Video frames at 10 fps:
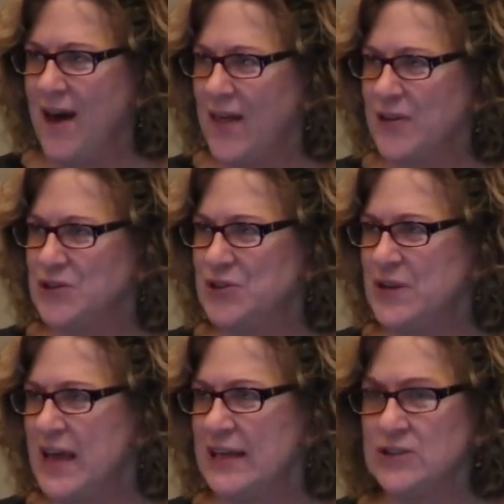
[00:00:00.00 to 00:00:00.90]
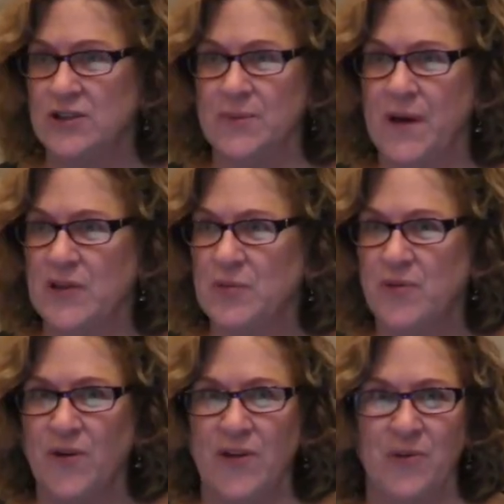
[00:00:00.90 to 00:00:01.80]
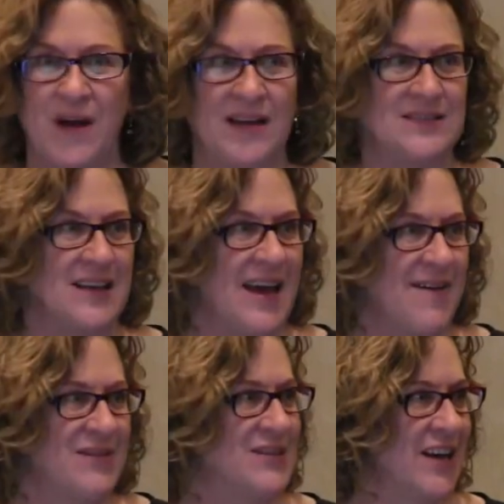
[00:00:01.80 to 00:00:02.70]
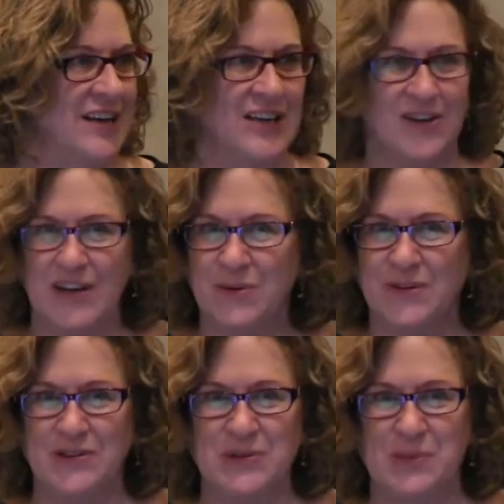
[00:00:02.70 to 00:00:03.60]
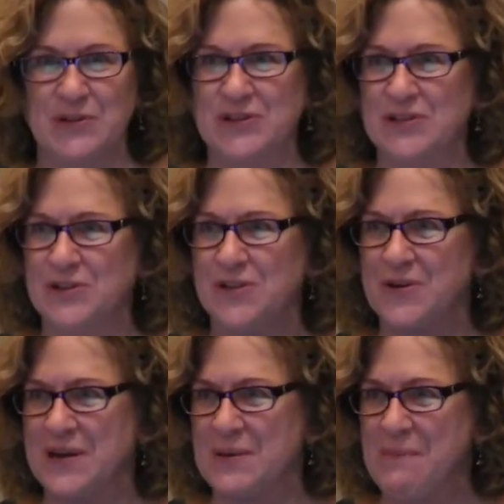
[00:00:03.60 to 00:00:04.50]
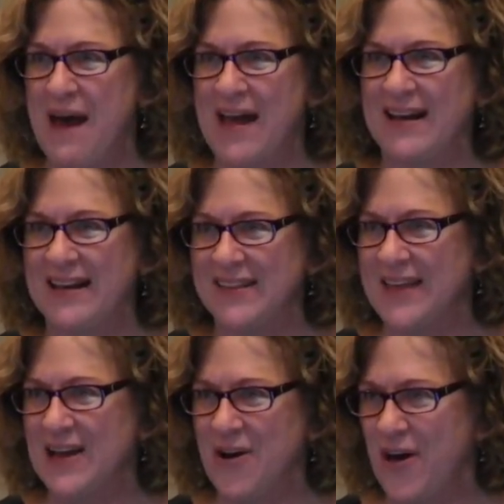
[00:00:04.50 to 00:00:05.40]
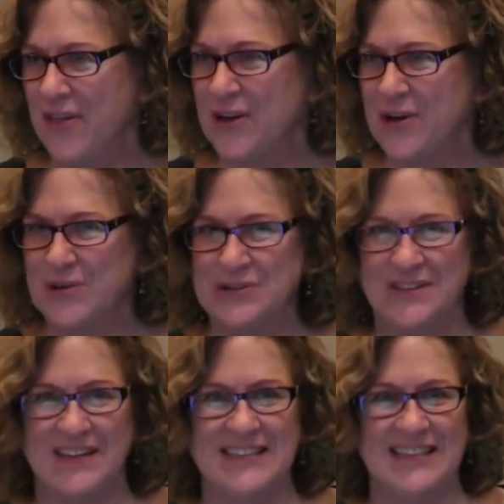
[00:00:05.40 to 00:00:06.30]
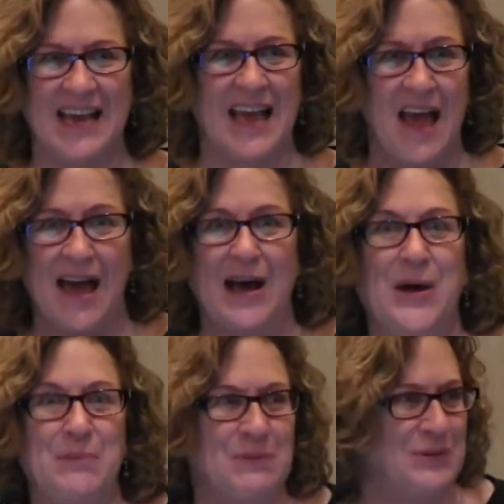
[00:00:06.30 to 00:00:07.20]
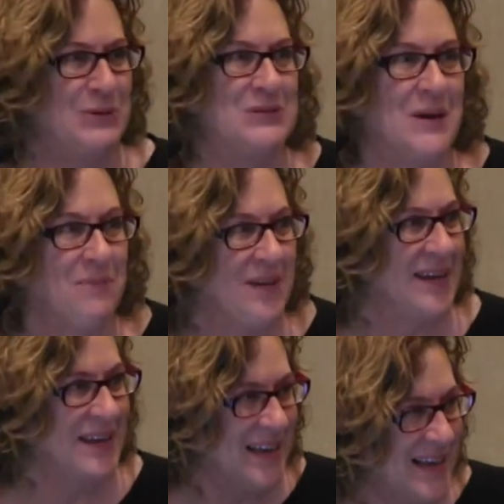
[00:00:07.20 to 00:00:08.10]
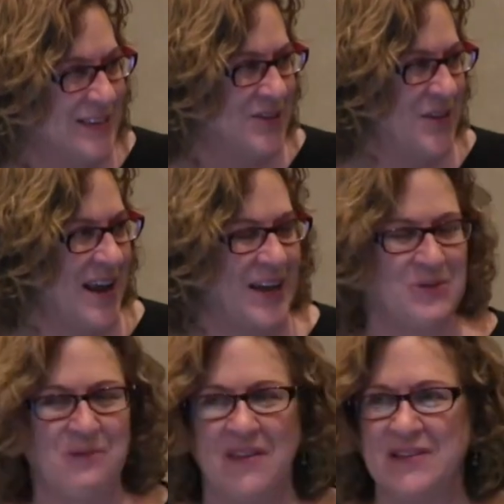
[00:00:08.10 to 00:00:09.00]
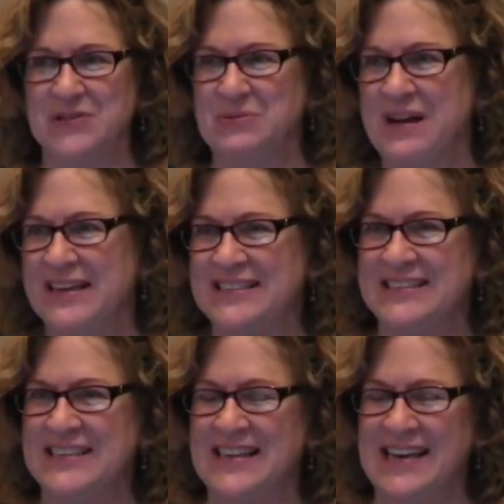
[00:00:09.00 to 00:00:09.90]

Others you get 2 months before the race. They haven't done nearly what they're supposed to do. They're in a panic, and they call the coach and they say, help, do something so that I can run this race.